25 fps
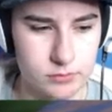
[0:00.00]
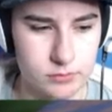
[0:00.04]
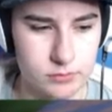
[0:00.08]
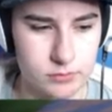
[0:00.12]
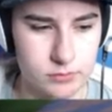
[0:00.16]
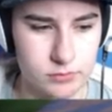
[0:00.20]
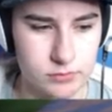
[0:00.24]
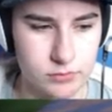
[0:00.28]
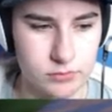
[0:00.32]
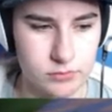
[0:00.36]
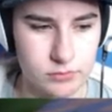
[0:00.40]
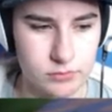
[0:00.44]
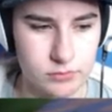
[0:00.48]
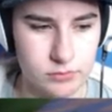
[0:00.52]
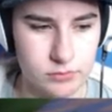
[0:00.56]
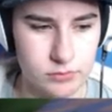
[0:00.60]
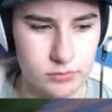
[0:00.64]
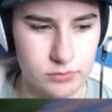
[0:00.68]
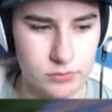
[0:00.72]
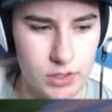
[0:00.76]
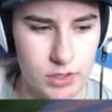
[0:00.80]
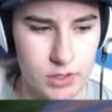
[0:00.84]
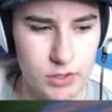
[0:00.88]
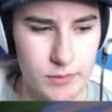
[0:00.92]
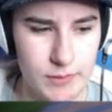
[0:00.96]
Are you
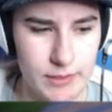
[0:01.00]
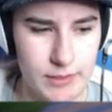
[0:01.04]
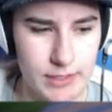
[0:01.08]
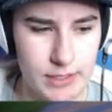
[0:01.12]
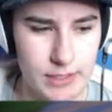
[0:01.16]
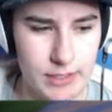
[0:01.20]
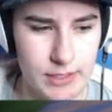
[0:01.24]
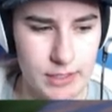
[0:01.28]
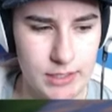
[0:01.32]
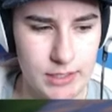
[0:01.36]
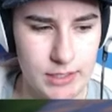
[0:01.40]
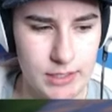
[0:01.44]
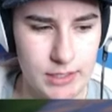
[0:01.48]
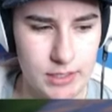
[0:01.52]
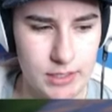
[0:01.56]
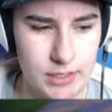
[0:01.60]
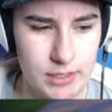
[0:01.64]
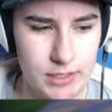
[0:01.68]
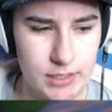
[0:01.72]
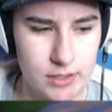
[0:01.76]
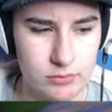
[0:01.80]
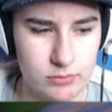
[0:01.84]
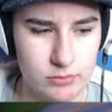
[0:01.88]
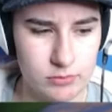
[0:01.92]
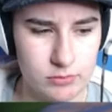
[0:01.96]
eating? I'm
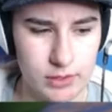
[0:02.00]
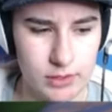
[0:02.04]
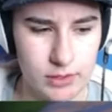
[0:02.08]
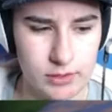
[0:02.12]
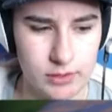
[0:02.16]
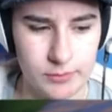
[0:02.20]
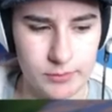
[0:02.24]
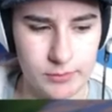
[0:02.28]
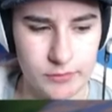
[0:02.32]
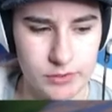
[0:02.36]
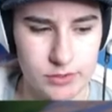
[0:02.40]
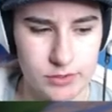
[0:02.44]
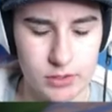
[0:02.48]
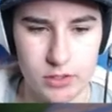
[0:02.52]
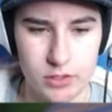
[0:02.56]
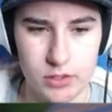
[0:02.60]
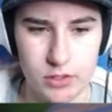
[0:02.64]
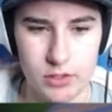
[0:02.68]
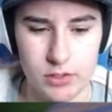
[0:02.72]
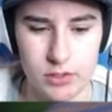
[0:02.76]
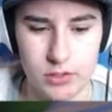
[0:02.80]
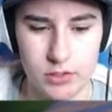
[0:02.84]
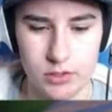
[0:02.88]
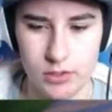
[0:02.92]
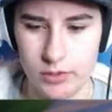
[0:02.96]
confused. You know what?
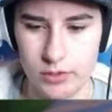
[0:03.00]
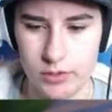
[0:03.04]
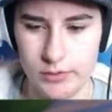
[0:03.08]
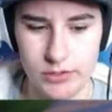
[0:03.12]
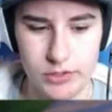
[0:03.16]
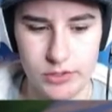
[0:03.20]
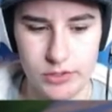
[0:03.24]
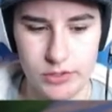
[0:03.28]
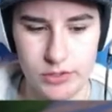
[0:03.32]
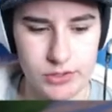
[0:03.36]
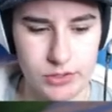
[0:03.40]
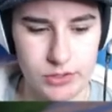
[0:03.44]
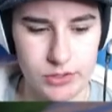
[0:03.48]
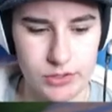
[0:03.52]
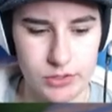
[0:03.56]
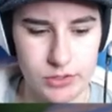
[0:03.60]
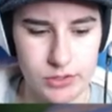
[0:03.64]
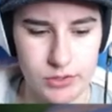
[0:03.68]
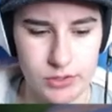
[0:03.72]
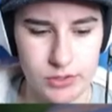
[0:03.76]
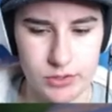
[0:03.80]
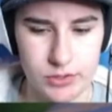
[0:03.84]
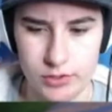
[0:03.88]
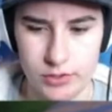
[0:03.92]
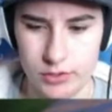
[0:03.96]
You do you.
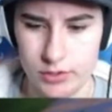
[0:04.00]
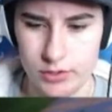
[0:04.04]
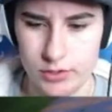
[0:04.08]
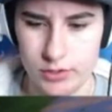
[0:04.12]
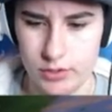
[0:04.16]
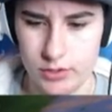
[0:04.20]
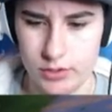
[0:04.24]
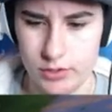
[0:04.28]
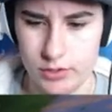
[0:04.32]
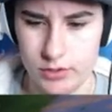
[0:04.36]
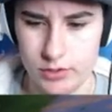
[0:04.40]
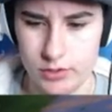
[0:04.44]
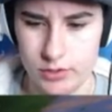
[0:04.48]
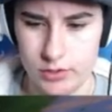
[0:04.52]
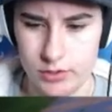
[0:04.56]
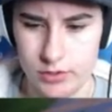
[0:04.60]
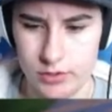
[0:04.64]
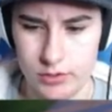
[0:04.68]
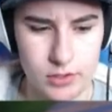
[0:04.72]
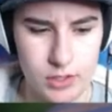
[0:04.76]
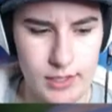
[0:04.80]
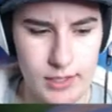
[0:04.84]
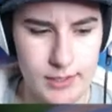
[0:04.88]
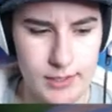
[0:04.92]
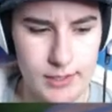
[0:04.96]
I'm trying to
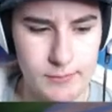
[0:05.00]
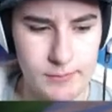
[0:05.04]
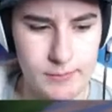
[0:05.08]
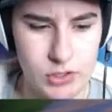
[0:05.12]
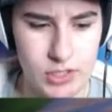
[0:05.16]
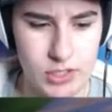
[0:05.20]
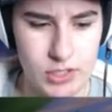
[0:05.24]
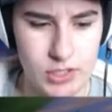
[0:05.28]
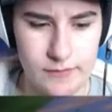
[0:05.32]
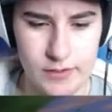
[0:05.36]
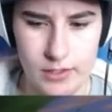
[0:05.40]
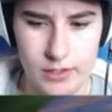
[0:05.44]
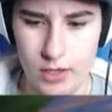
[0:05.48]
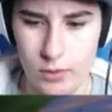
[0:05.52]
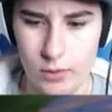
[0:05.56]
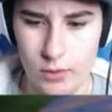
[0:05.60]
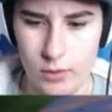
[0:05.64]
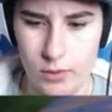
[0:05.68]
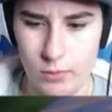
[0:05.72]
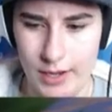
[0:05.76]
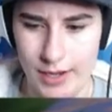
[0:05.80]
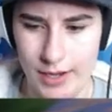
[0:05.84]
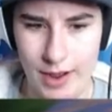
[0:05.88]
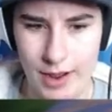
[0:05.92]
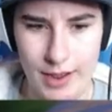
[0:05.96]
figure out why I
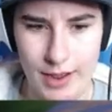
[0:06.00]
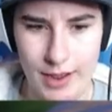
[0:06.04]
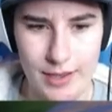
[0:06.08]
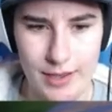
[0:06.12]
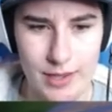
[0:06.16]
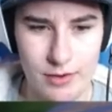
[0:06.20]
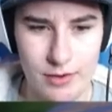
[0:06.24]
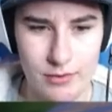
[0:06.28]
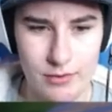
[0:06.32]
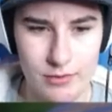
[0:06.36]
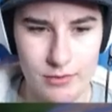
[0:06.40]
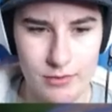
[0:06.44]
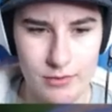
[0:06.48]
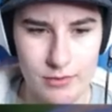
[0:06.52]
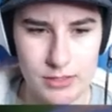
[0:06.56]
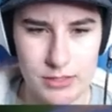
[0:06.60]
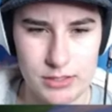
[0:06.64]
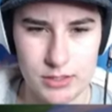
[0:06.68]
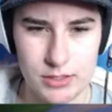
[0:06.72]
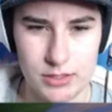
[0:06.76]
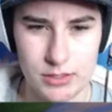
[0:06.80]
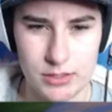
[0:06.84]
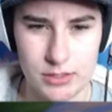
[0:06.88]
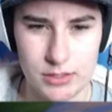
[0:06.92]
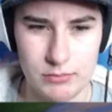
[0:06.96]
cannot
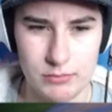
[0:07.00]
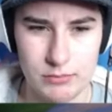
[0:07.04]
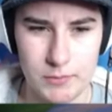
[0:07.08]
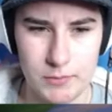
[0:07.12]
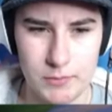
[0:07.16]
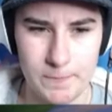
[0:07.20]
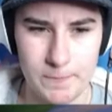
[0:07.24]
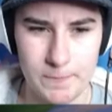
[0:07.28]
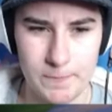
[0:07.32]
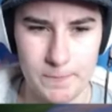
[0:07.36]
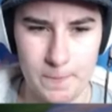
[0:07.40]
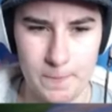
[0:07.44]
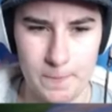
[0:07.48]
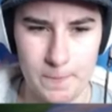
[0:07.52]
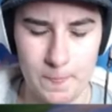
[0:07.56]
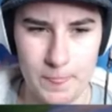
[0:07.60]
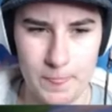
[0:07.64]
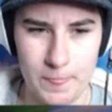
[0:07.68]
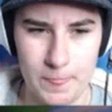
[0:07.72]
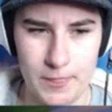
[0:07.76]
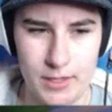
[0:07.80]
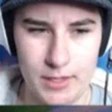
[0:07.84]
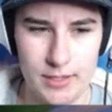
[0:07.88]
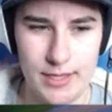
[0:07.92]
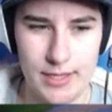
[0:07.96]
get
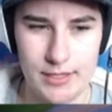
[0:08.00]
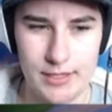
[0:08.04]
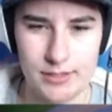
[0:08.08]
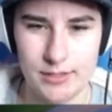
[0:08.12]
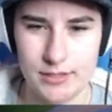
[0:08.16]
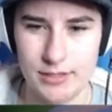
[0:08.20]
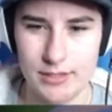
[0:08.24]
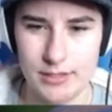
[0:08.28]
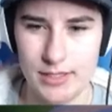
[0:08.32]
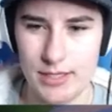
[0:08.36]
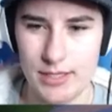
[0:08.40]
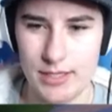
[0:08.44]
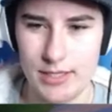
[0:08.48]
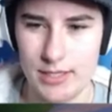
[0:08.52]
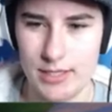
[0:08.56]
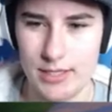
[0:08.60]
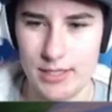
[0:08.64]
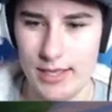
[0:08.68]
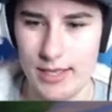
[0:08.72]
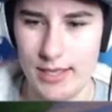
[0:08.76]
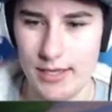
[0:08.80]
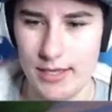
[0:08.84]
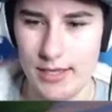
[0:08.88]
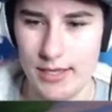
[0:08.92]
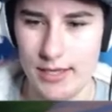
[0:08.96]
thing out of fridge.